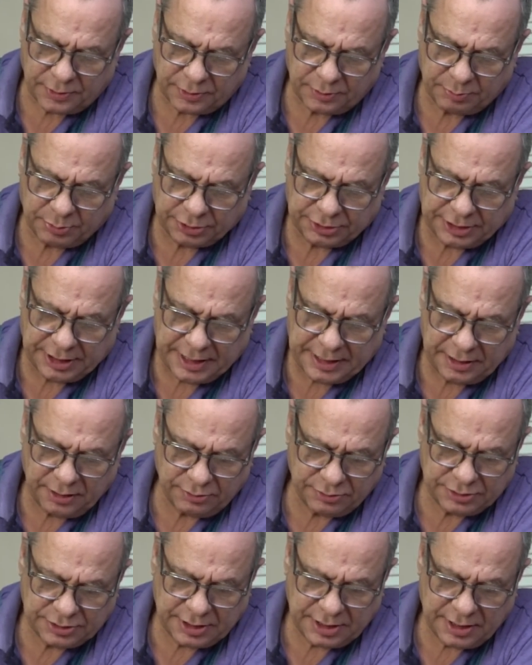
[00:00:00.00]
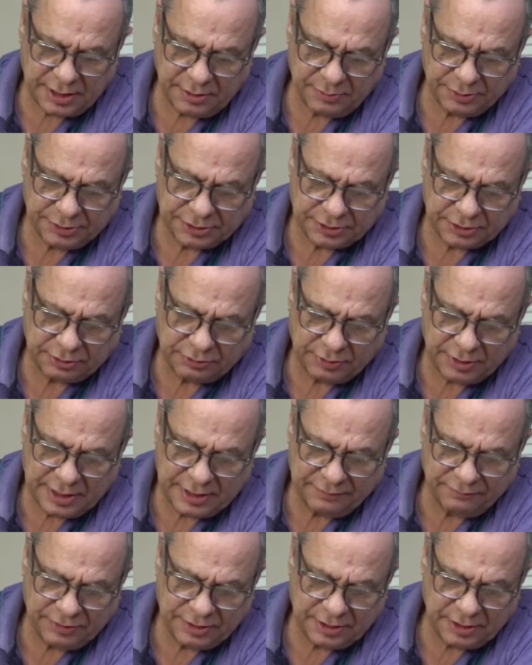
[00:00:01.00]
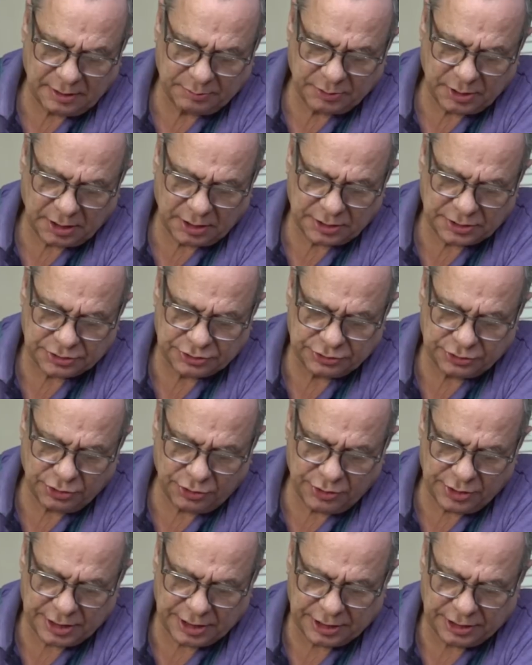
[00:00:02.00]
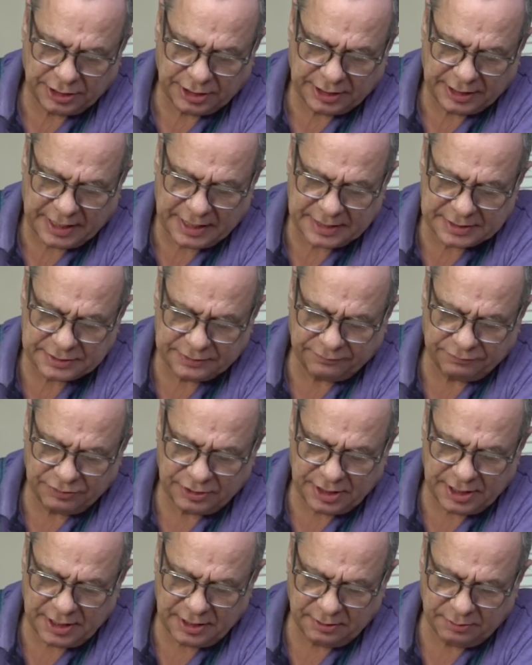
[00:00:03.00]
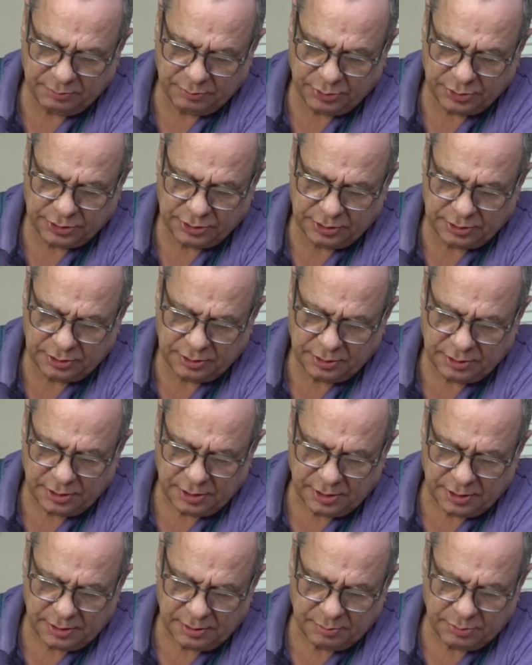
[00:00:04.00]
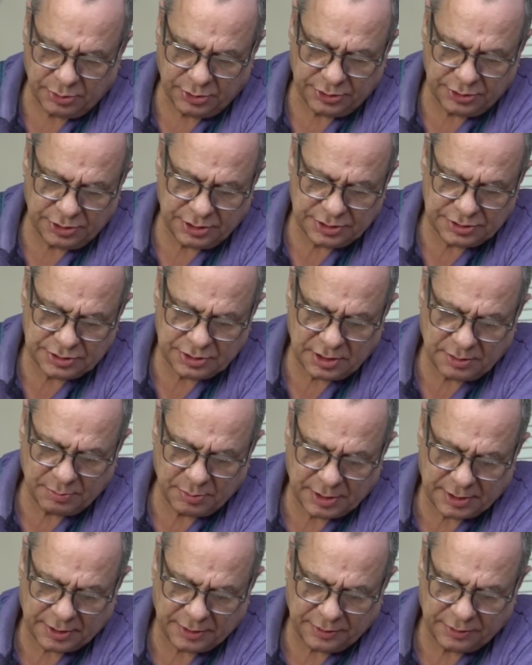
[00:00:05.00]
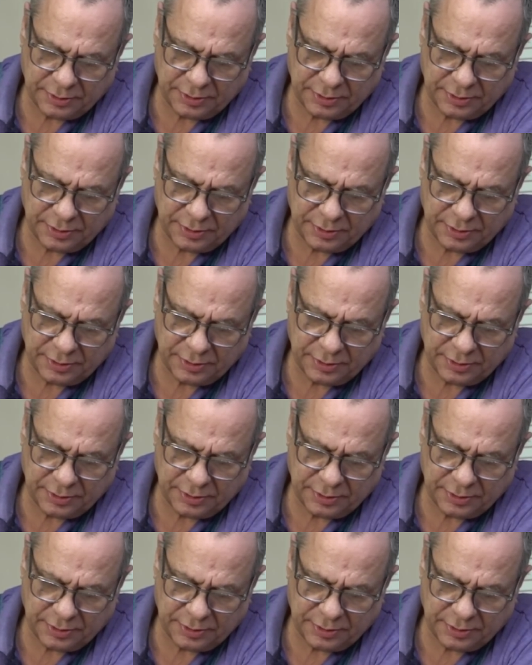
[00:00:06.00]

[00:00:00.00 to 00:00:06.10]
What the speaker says: potatoes there with the gravy. I'm not gonna stir anything as of yet, but putting this on my